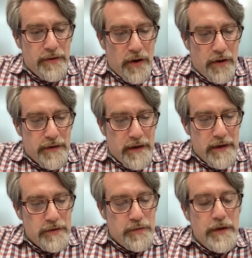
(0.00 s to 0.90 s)
thought
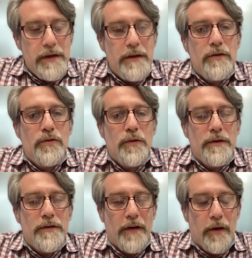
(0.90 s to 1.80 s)
is we needed
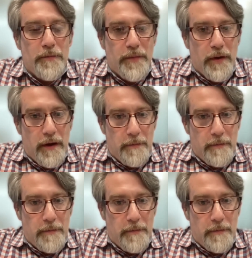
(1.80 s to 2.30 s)
to develop